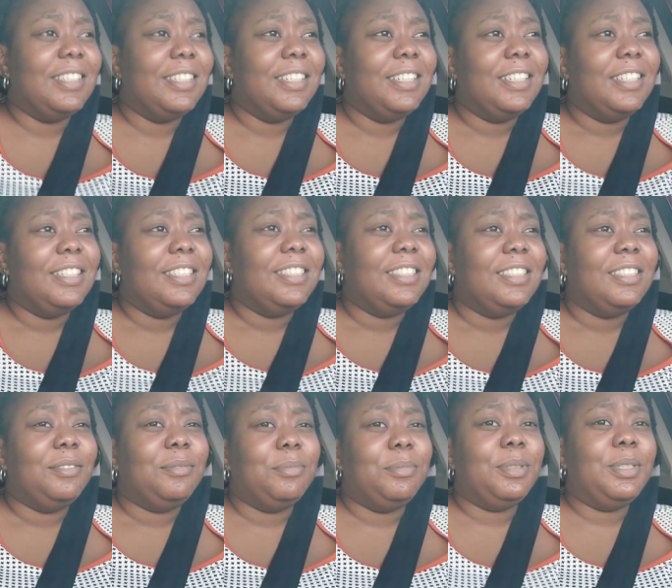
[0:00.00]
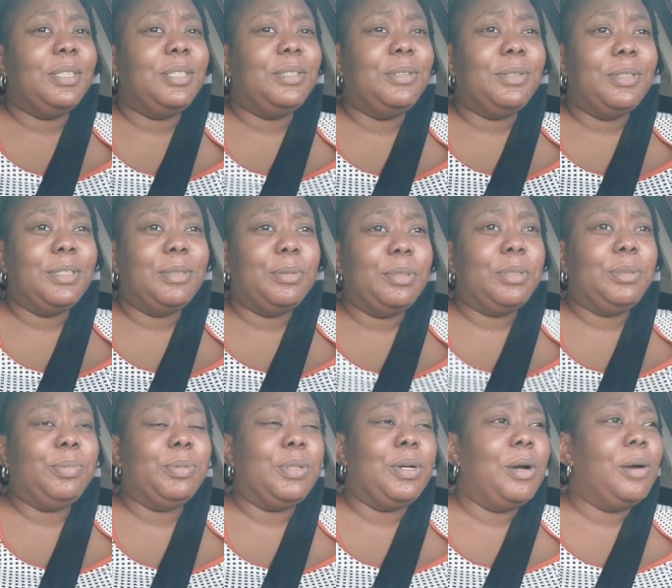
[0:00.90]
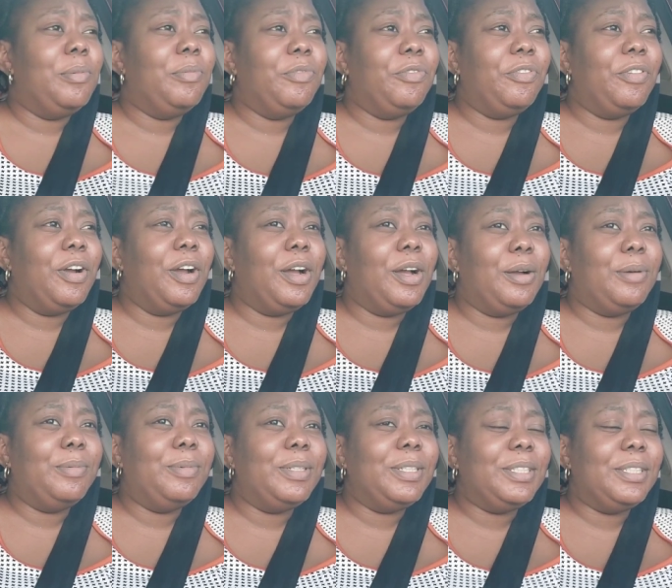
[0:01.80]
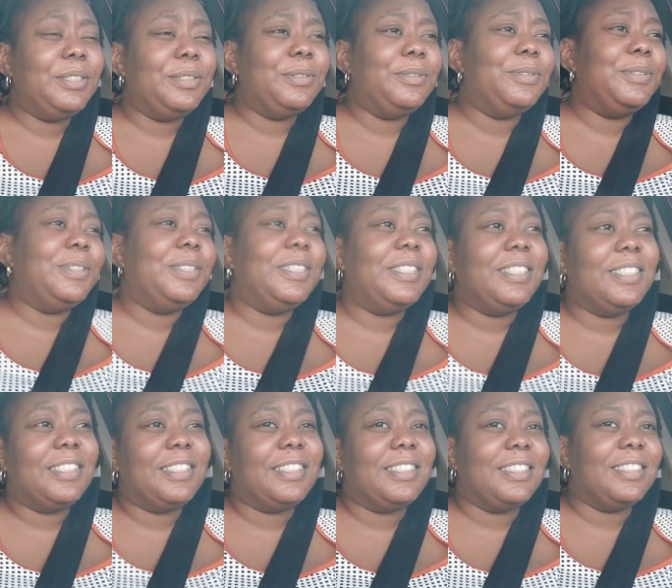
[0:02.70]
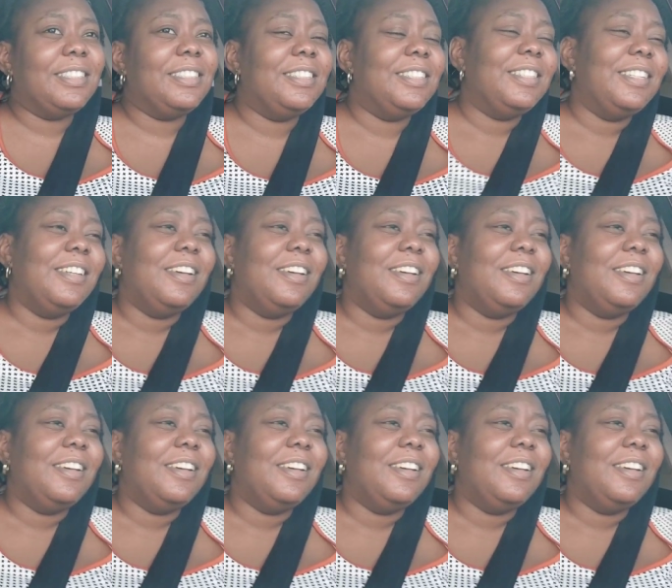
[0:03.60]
i don't know where so much people come from it was uh,